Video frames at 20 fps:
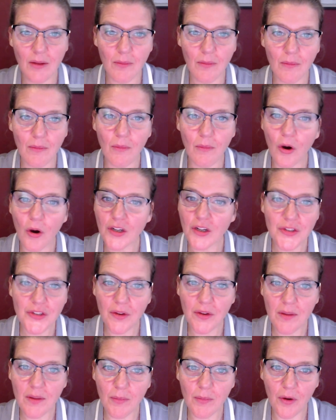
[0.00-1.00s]
more
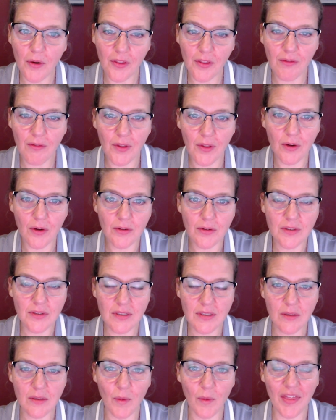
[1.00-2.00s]
so than both of
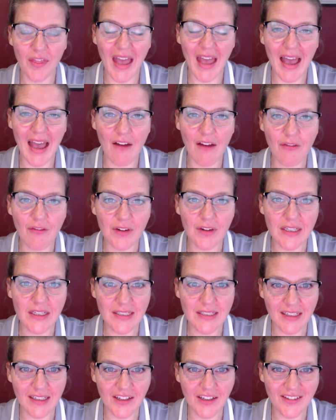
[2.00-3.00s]
those. With every
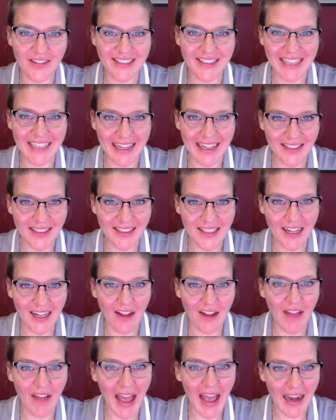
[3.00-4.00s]
single dance that
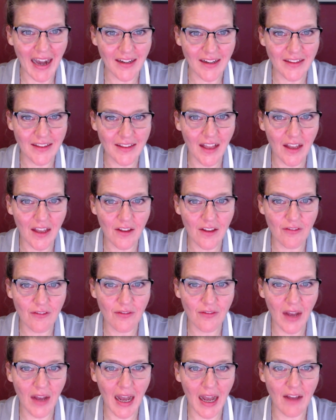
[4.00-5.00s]
I've had in
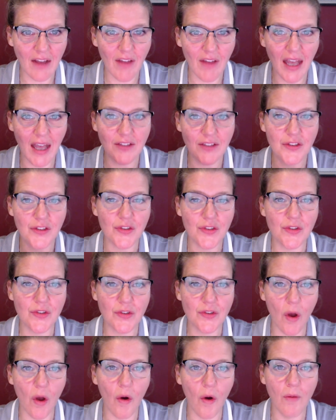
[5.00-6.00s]
life, I've had
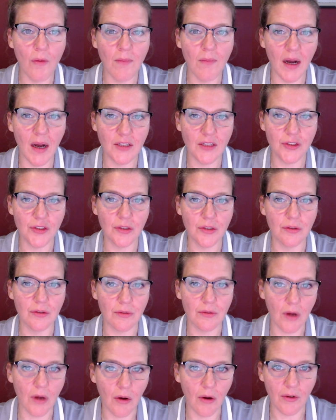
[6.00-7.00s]
so much
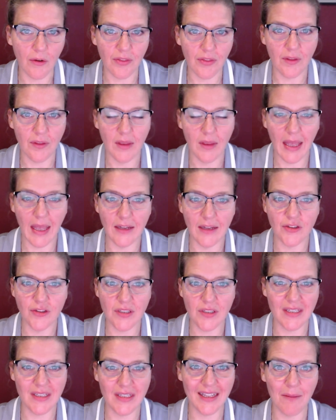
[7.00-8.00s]
growth and
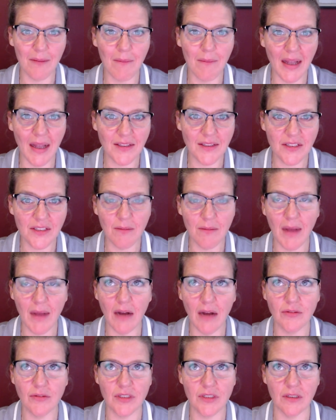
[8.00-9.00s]
just an immense
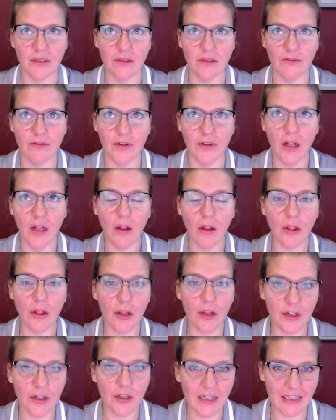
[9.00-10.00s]
amount of
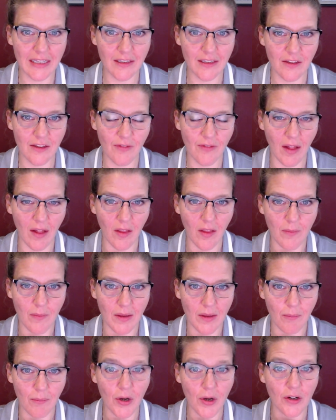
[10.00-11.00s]
learning and
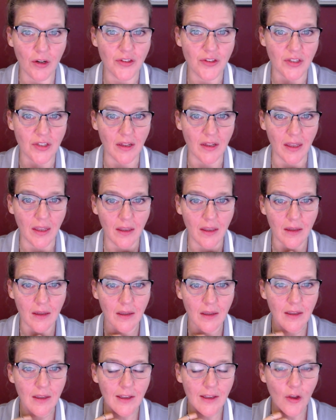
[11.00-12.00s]
development personally
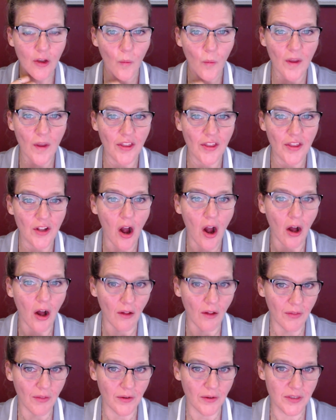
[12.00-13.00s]
within
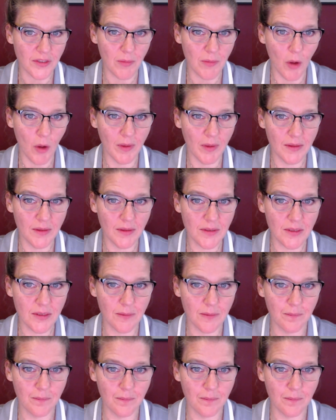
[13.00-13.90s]
all of those moments.